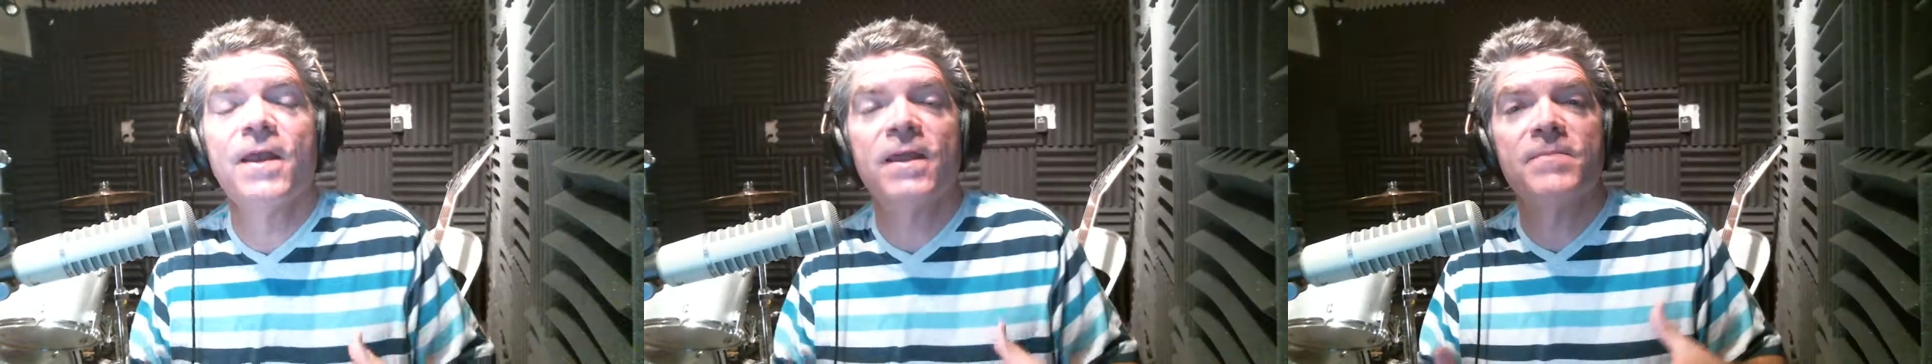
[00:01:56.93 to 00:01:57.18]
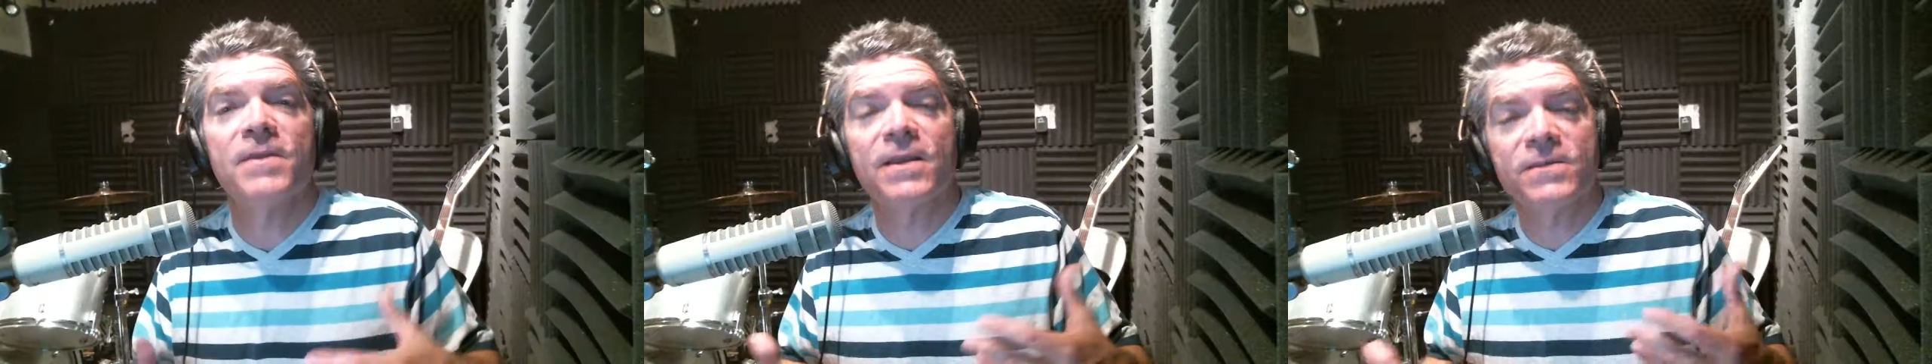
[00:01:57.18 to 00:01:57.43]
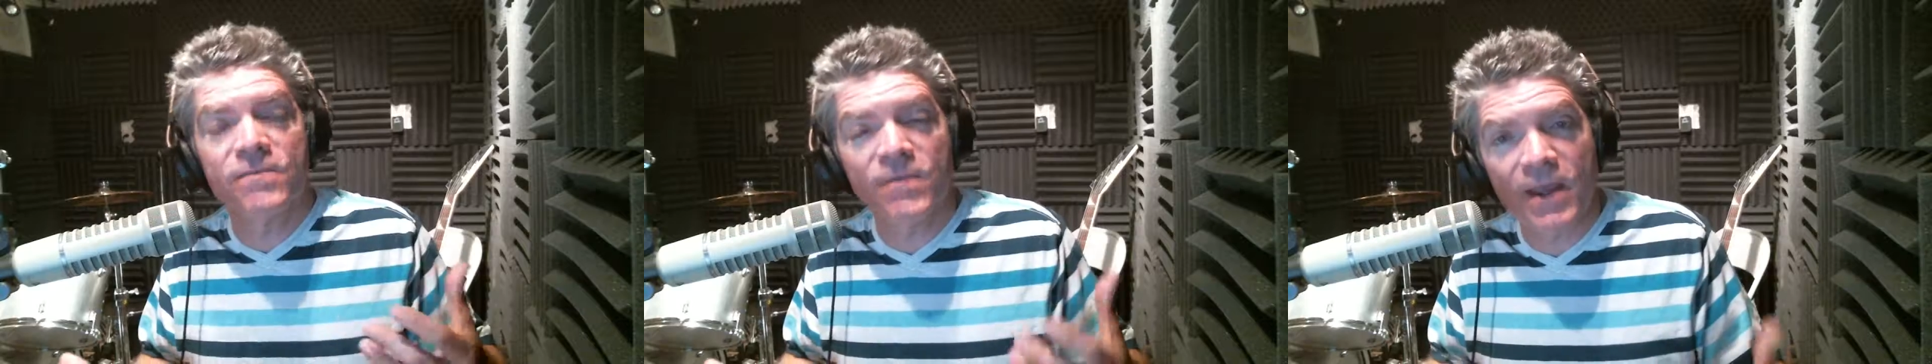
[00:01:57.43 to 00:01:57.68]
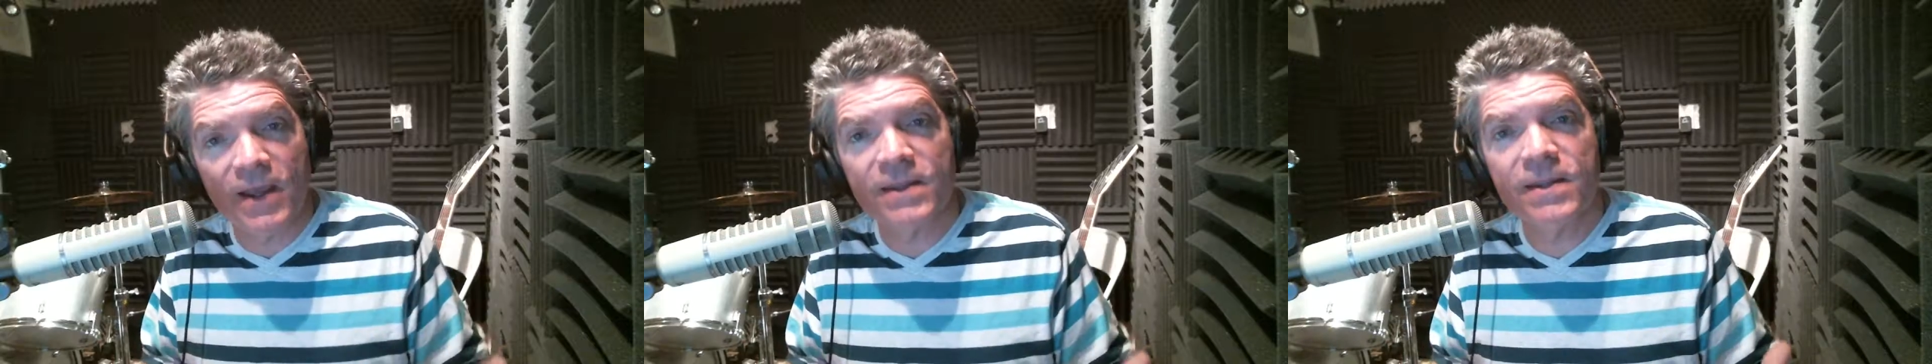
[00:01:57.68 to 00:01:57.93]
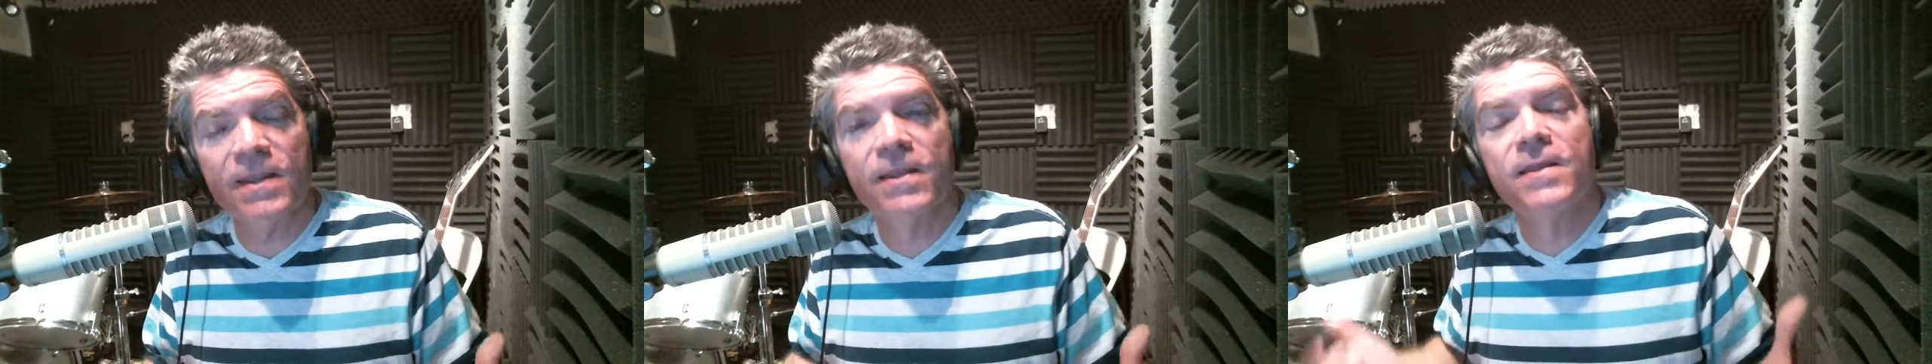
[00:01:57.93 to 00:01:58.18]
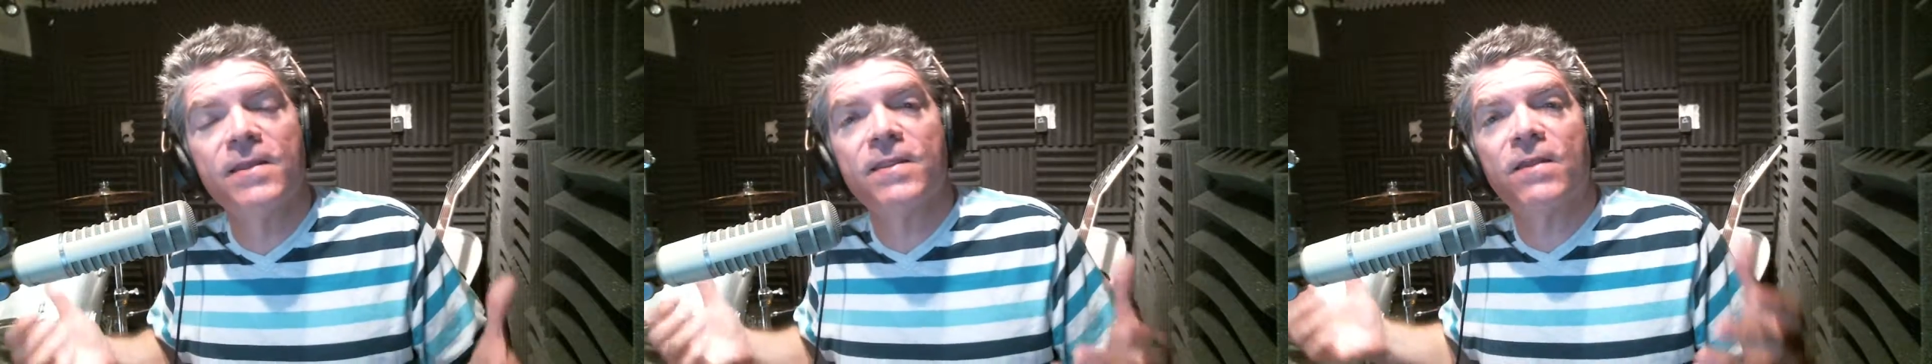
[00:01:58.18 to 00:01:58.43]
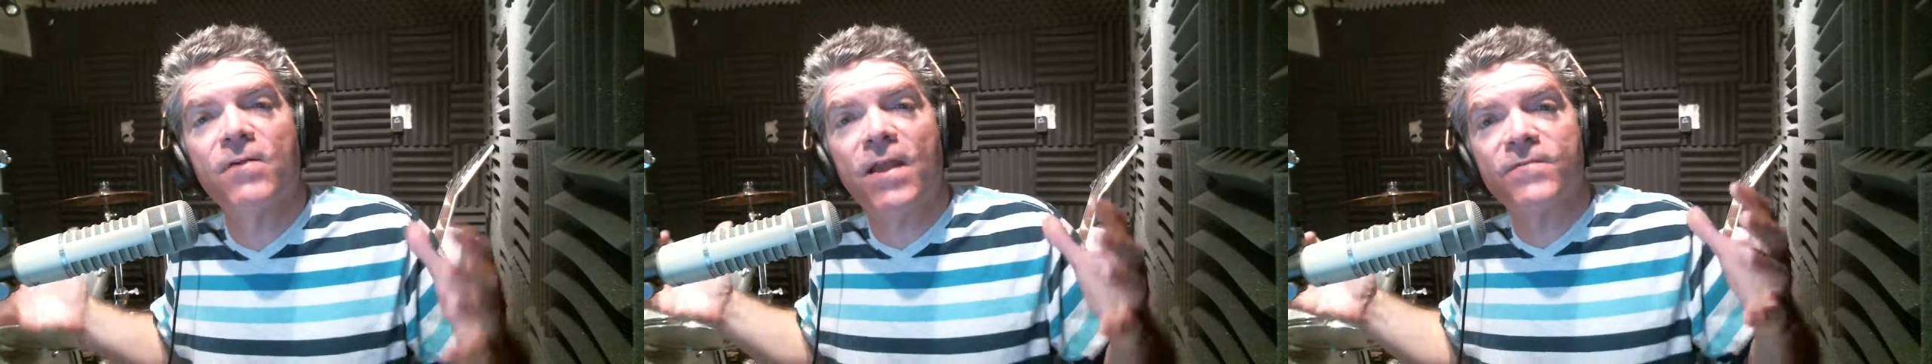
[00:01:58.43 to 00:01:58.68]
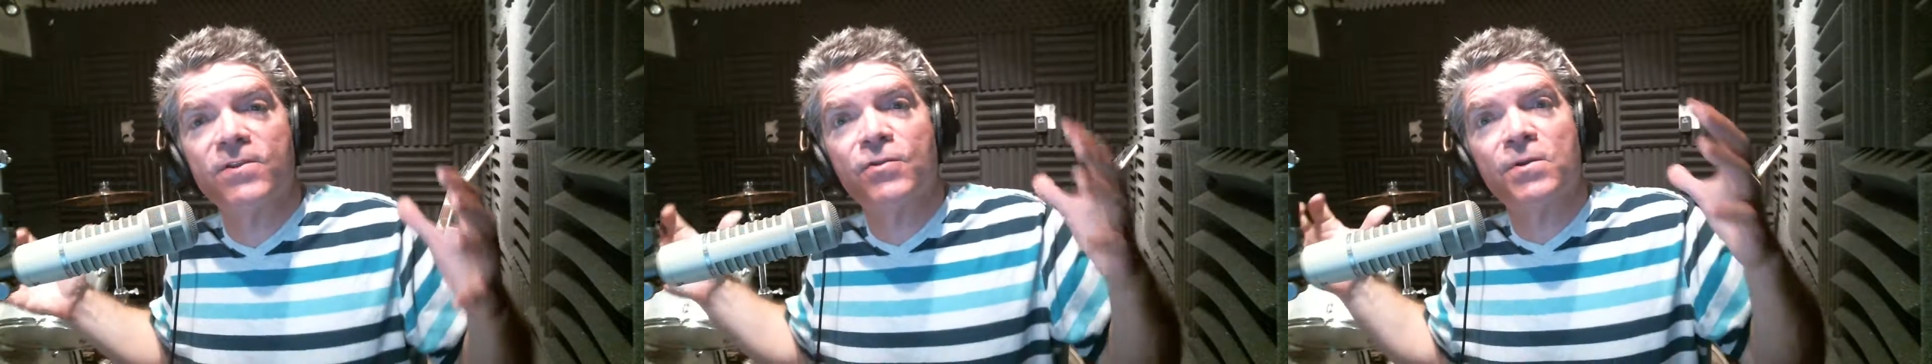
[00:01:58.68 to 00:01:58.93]
And because of that, they're
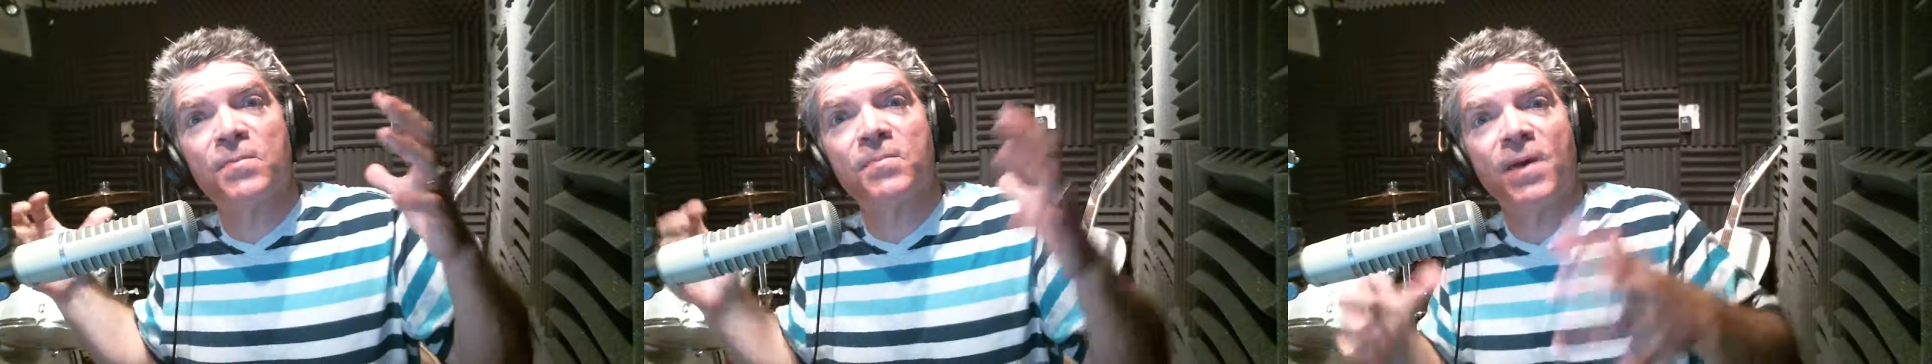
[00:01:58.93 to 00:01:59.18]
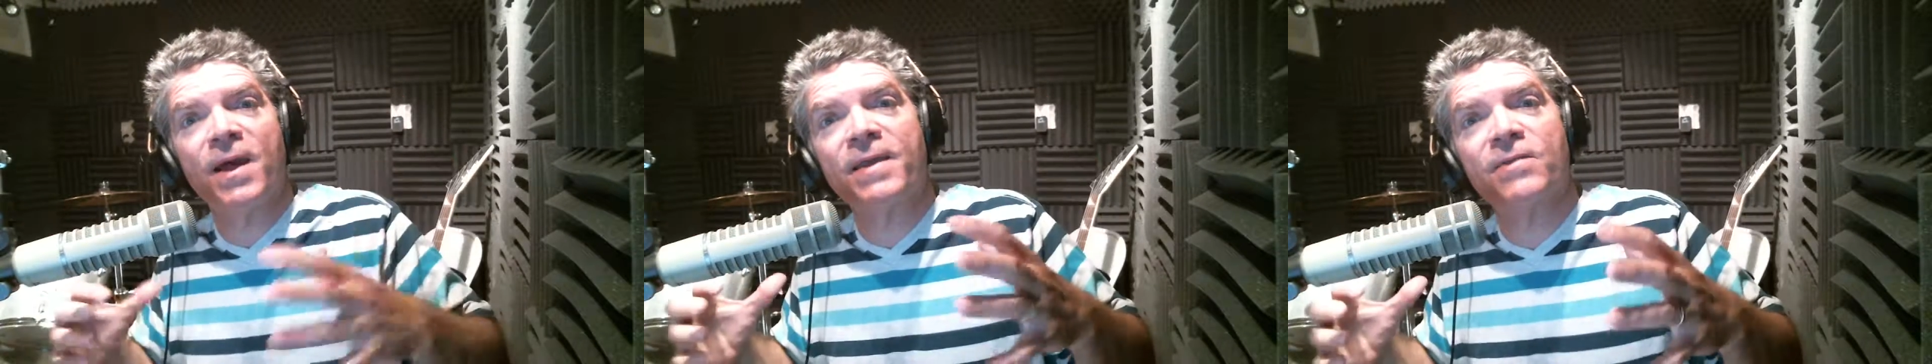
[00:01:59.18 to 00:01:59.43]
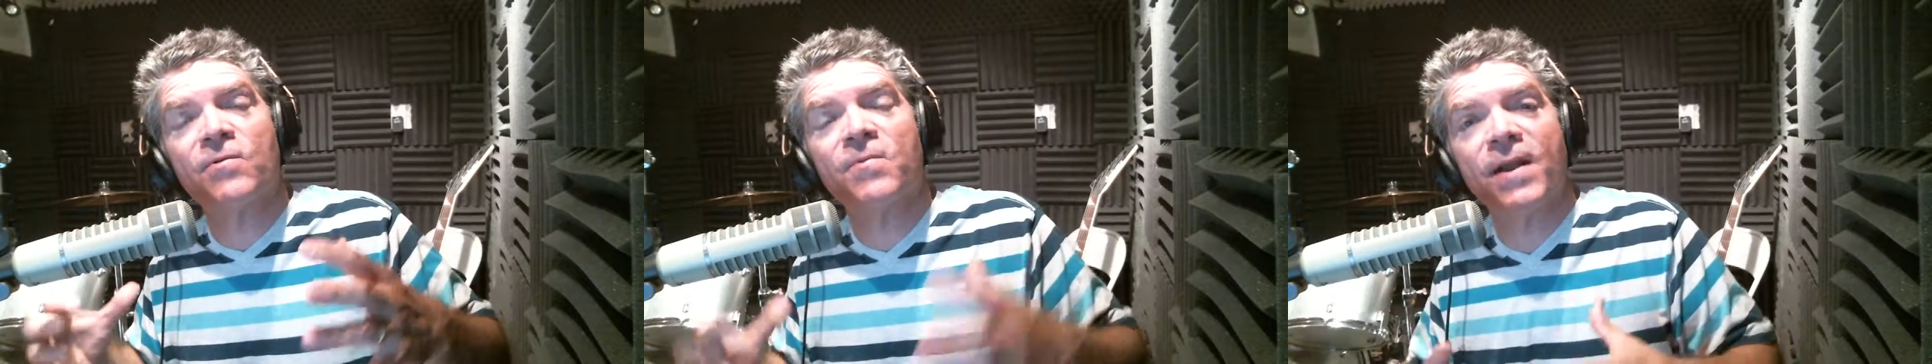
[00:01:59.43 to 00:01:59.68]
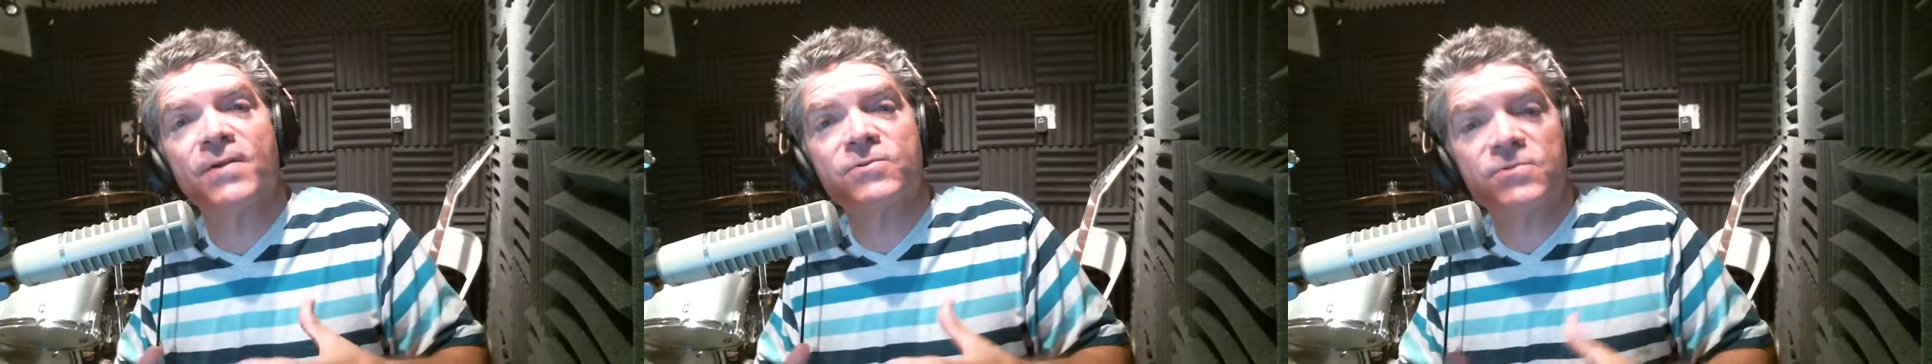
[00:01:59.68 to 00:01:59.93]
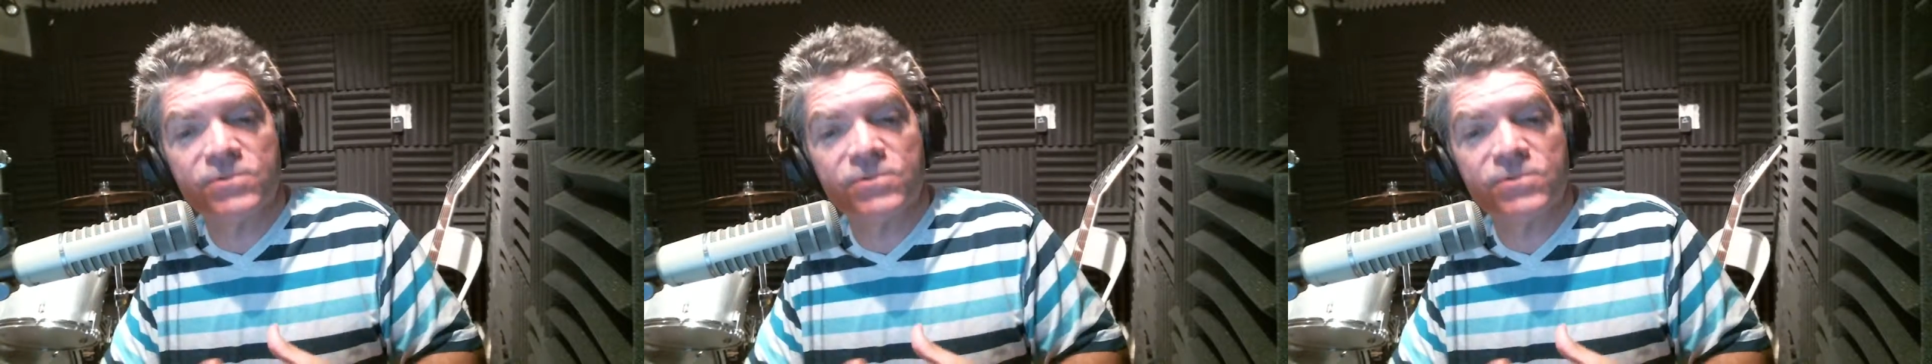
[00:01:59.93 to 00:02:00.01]
having to combine routes,